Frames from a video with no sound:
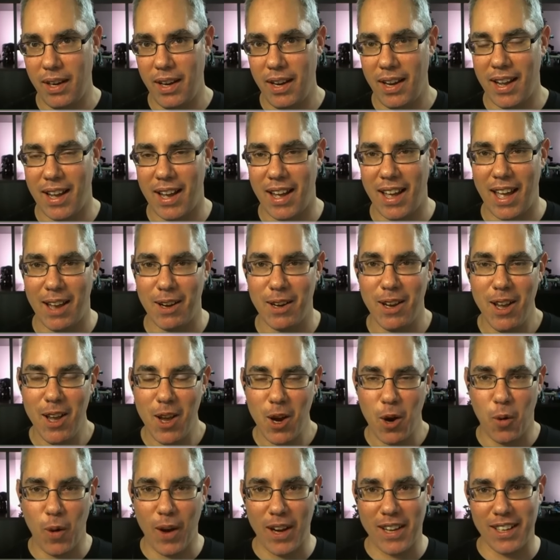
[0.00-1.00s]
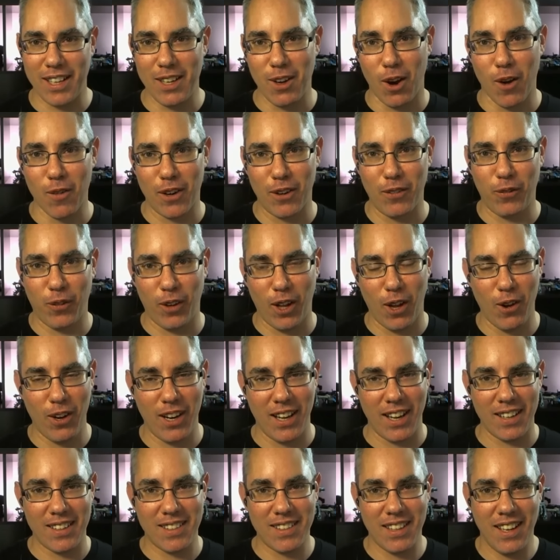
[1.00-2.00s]
uh, and quickly
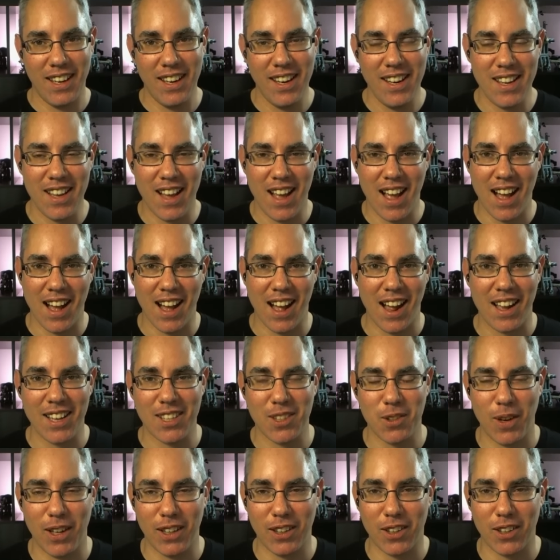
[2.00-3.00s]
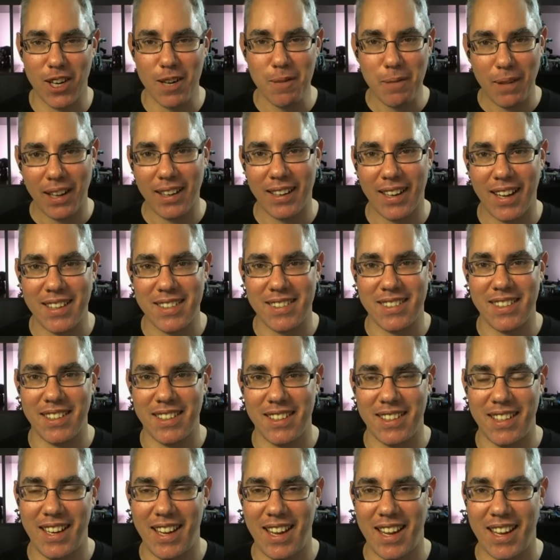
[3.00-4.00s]
overflowed it. Uh, so I learned my
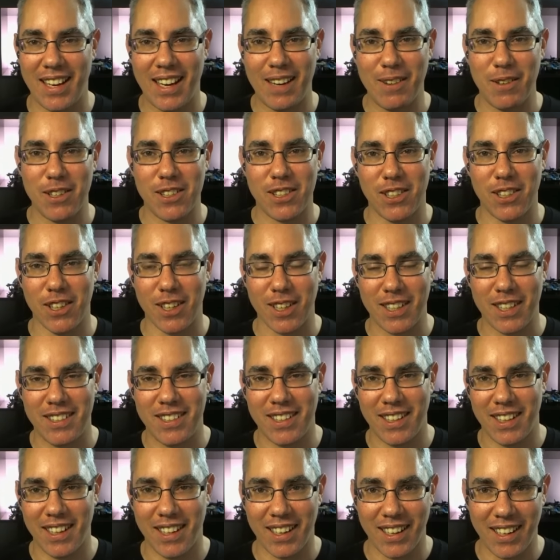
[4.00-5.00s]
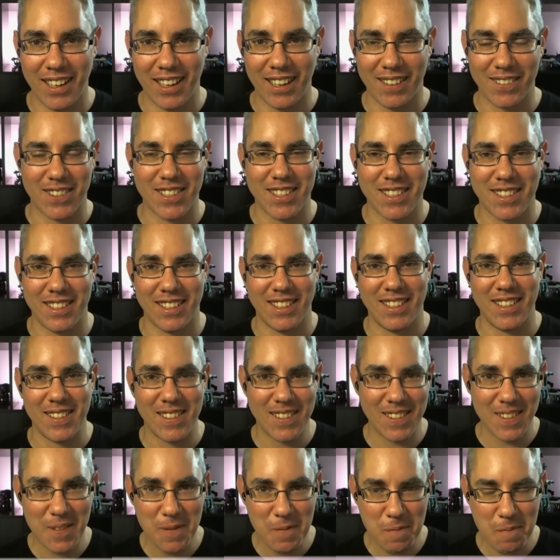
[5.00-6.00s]
lesson, and I was hooked uh, ever
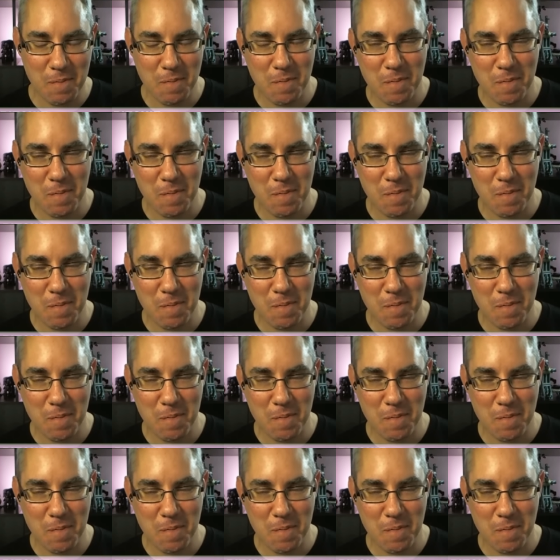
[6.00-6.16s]
since.